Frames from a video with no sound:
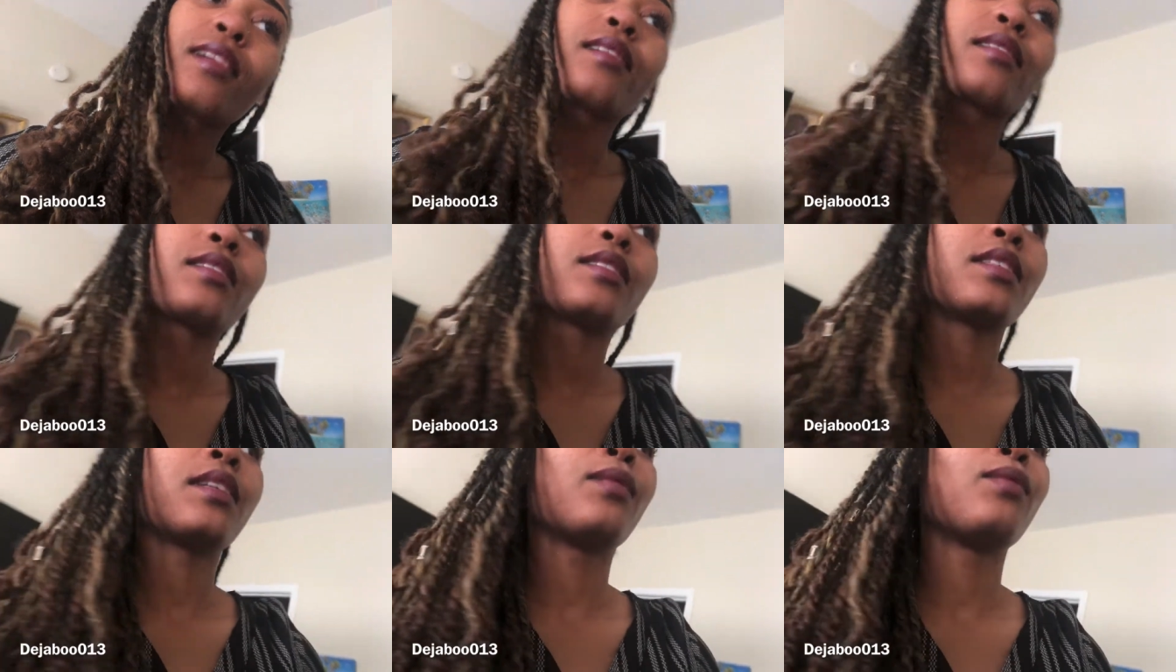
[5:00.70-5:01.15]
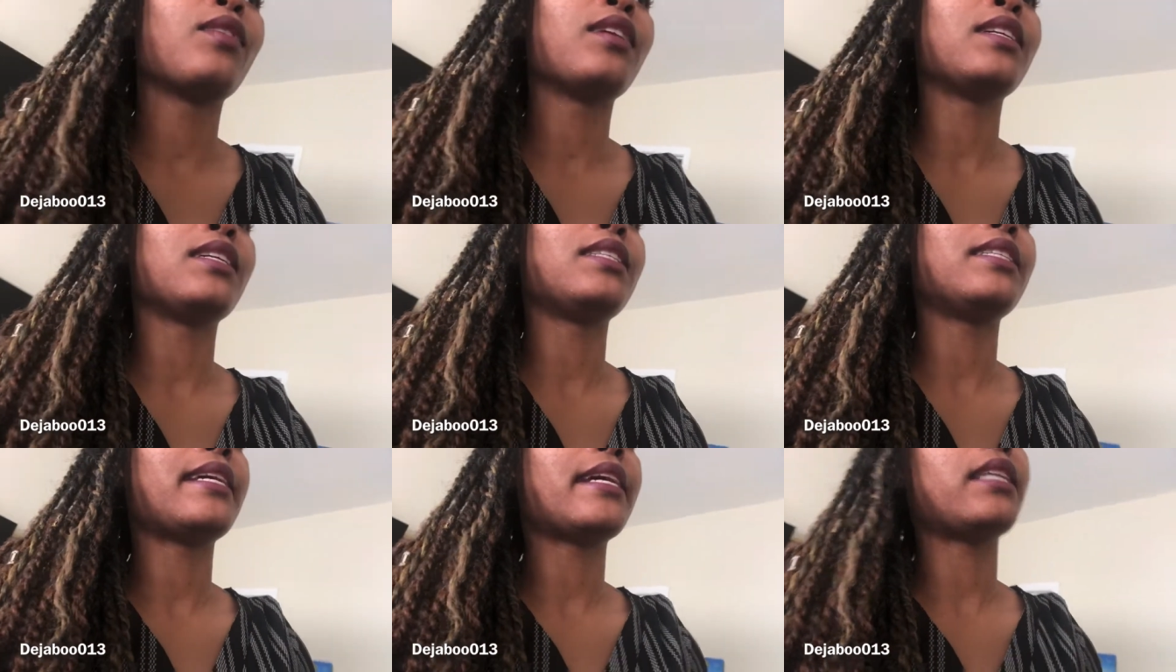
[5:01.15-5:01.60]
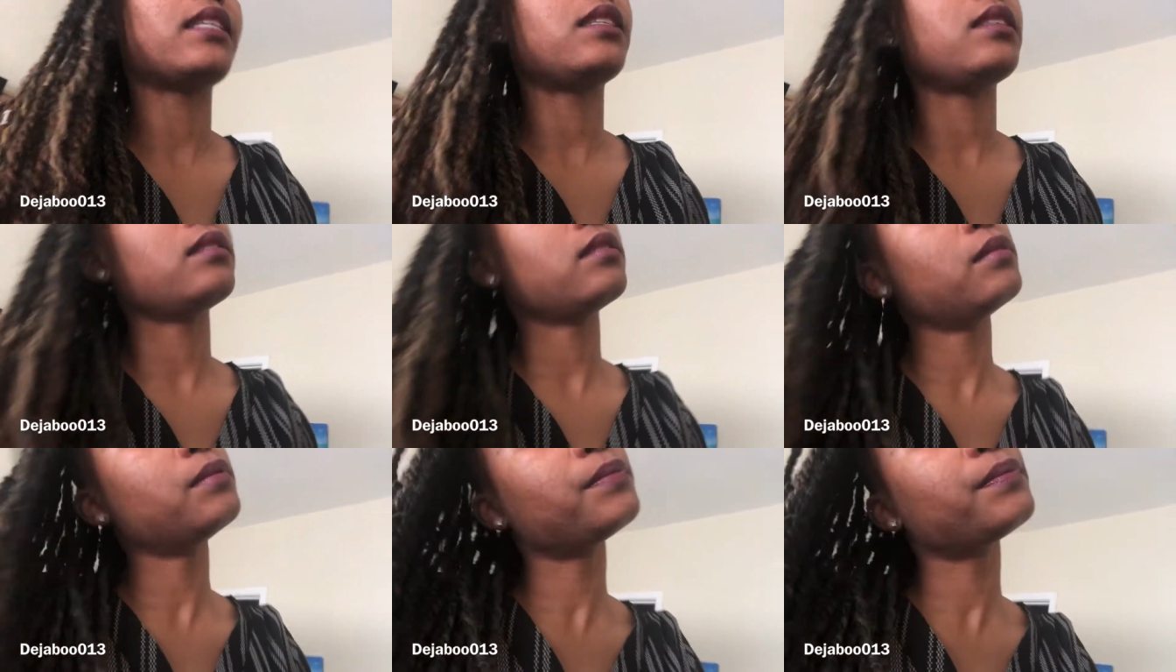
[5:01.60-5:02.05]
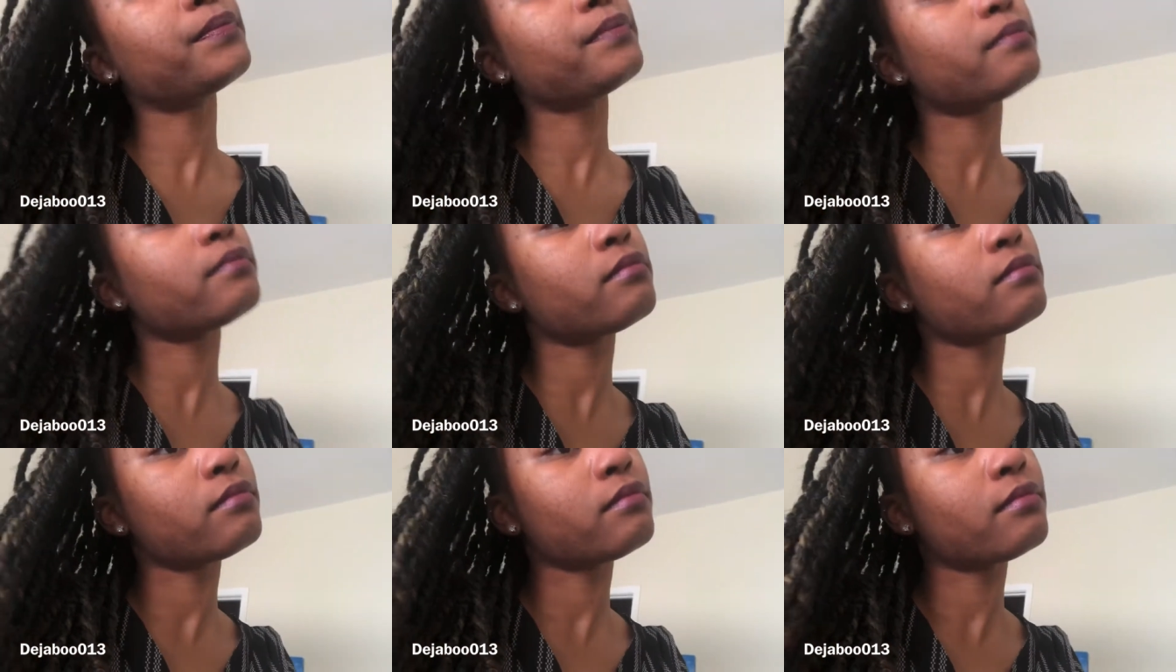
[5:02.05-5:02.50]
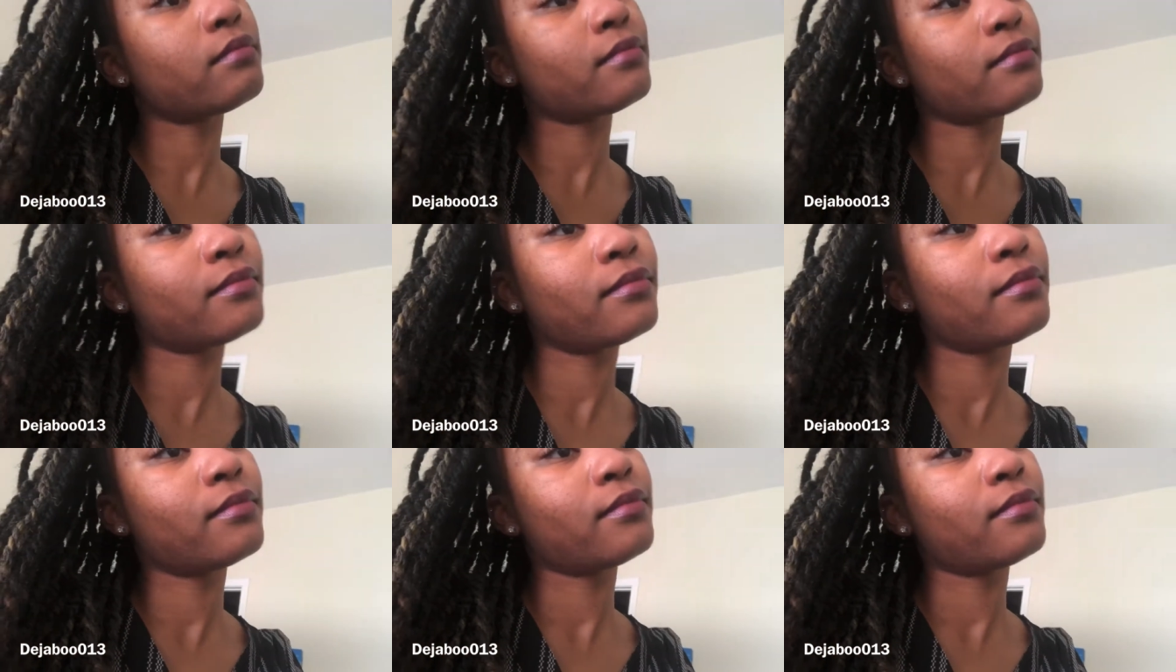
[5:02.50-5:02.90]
because I wanted a tattoo. Mm.